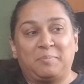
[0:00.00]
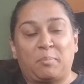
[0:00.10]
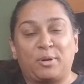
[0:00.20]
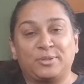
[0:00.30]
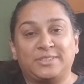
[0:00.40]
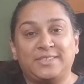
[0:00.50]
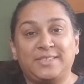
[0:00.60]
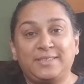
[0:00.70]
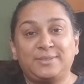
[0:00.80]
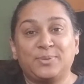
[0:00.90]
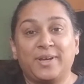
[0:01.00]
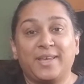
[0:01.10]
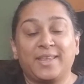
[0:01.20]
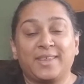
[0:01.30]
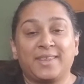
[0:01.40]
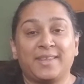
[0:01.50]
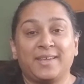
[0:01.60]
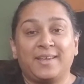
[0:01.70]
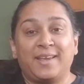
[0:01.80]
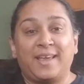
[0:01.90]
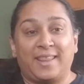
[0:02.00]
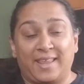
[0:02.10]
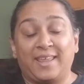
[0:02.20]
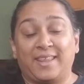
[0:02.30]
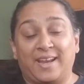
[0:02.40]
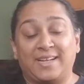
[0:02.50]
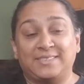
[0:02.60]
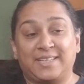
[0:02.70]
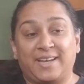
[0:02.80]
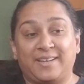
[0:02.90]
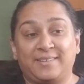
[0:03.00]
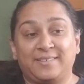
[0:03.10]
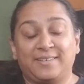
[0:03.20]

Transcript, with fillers: proceeds with, and, the, and then I say,